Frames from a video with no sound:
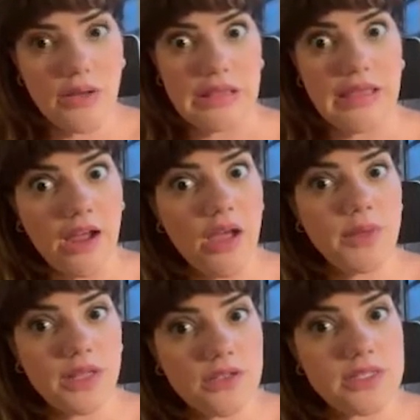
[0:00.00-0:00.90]
that got me
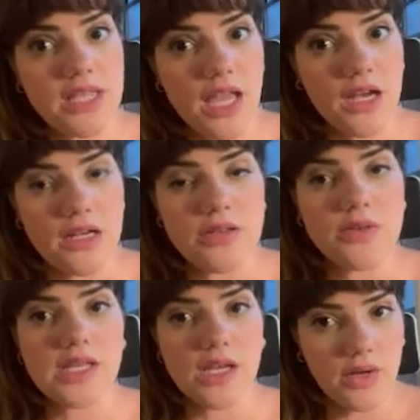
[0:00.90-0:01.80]
a little scared. So I
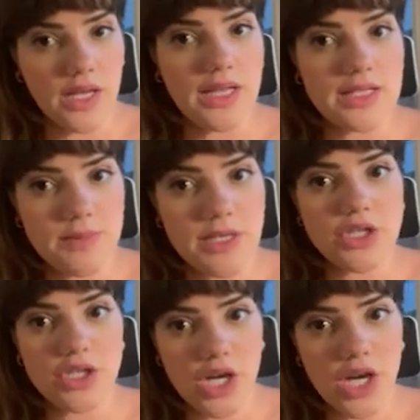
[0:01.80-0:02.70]
was like, okay, let's make
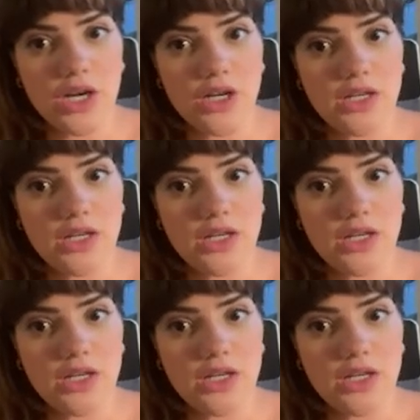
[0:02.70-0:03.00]
sure,